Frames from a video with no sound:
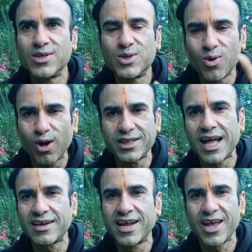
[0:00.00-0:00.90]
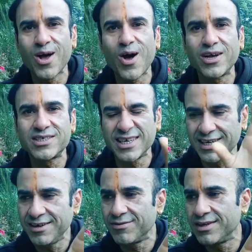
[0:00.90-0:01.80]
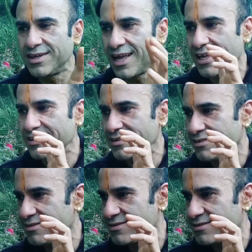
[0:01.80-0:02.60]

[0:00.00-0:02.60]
to all that chaos and evil and